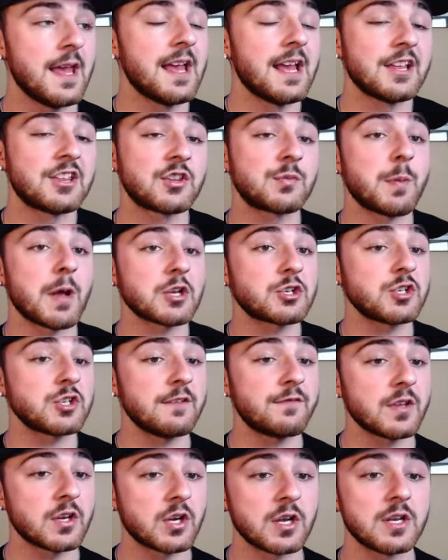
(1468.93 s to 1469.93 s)
especially
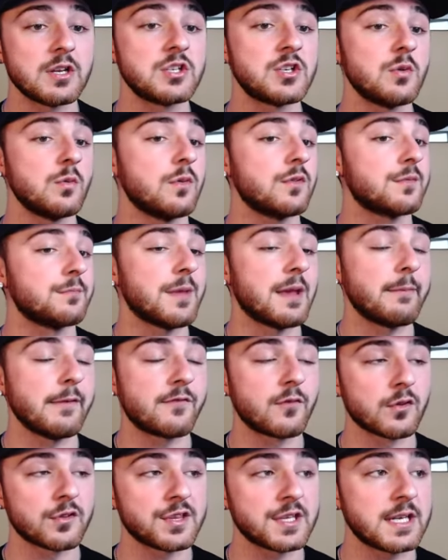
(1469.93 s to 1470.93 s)
if they're going to do maybe
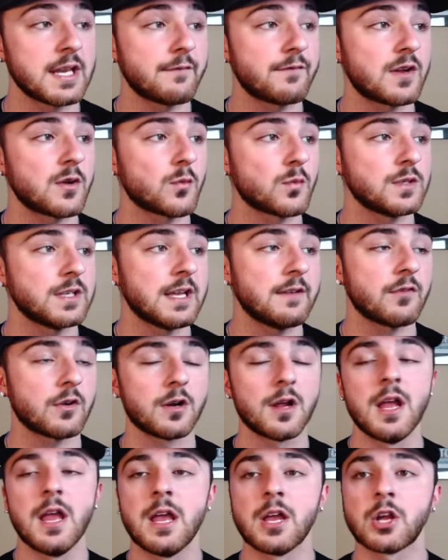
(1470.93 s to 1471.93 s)
for a significant
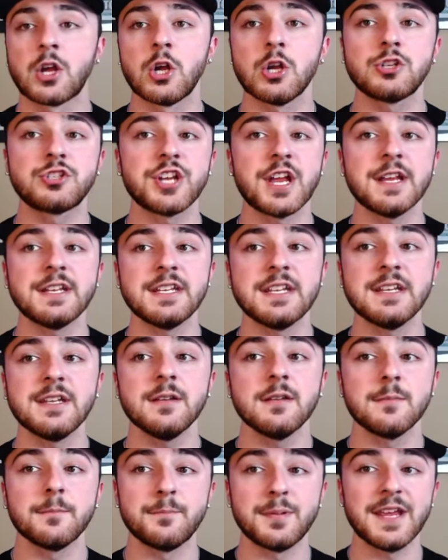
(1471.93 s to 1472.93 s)
reliever. Could JD
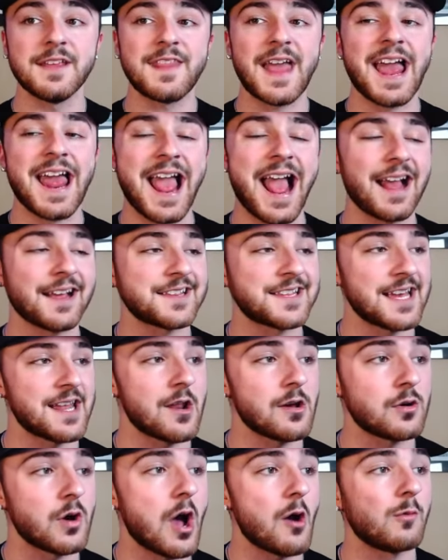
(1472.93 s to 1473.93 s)
be that asset
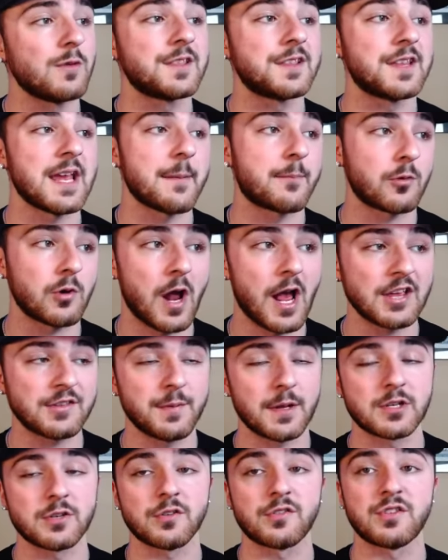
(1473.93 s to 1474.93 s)
along with, say, a
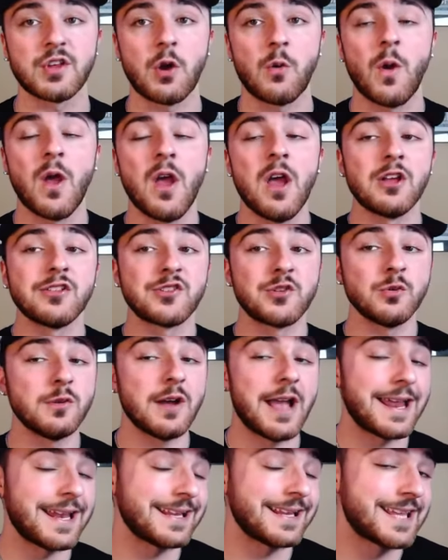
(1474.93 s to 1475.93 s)
prospect or so to
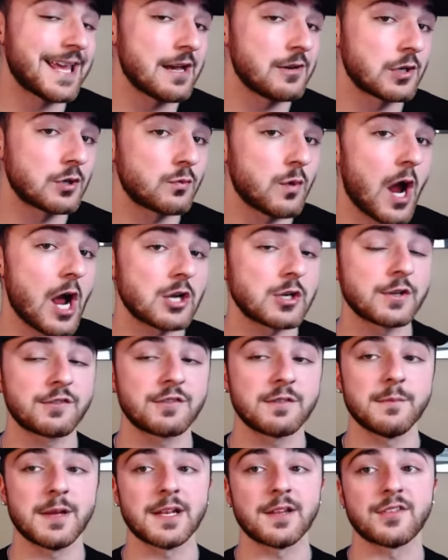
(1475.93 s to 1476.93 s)
land a Taylor Rogers
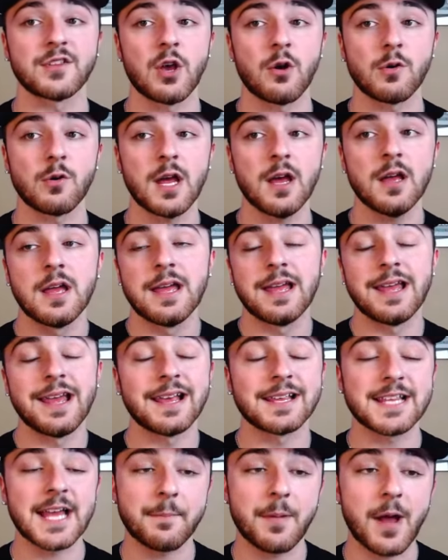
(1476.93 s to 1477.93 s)
from Minnesota?
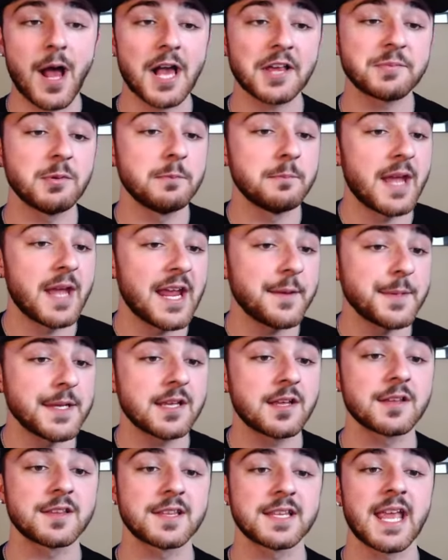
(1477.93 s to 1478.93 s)
Is that possible? Maybe,
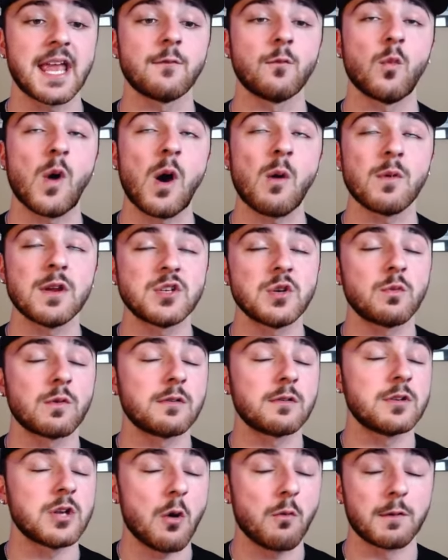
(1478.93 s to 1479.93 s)
because, again, what we
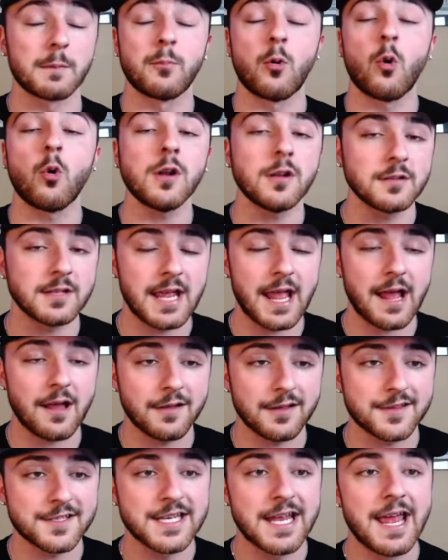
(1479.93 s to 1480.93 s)
do know reportedly, at
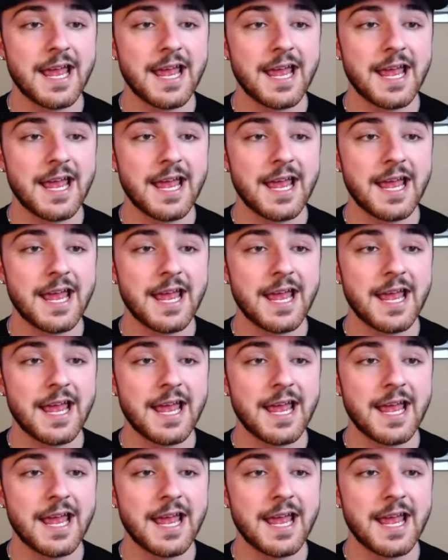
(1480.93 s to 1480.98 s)
least,